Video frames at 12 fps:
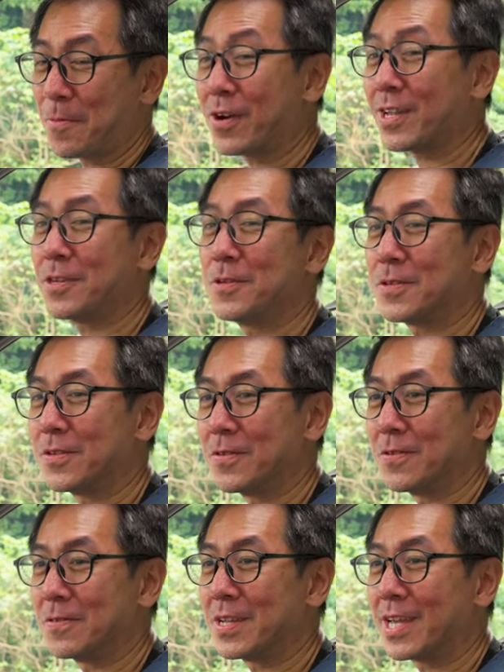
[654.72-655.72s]
quite used
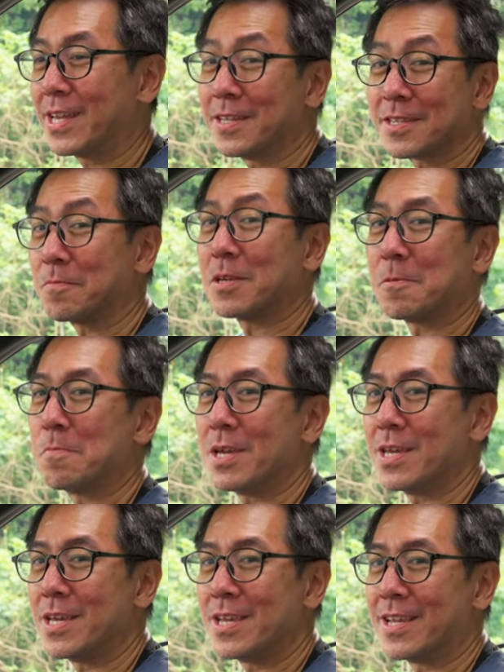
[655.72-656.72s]
to taking something
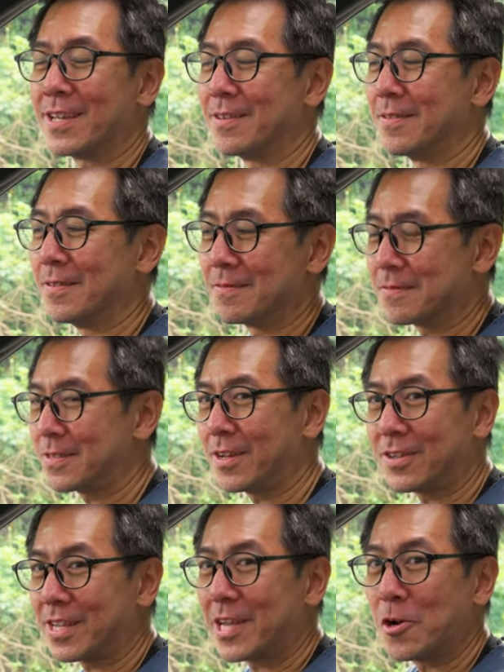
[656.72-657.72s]
big and
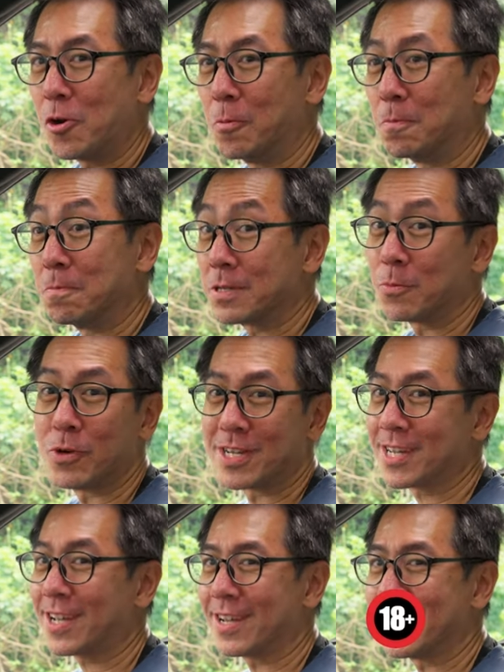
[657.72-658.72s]
slotting it home somewhere
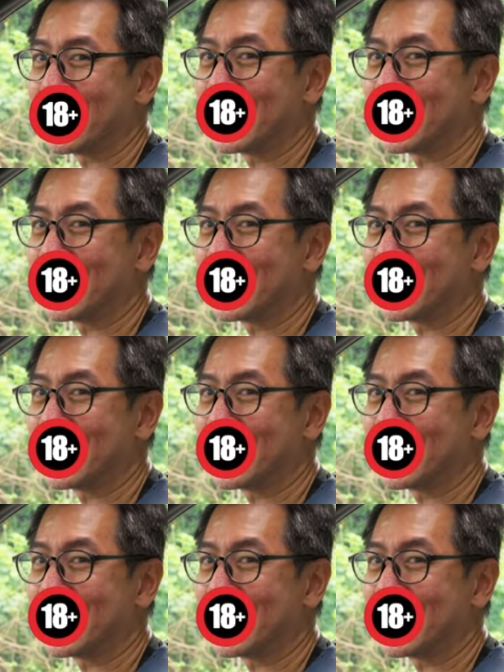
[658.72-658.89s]
tight.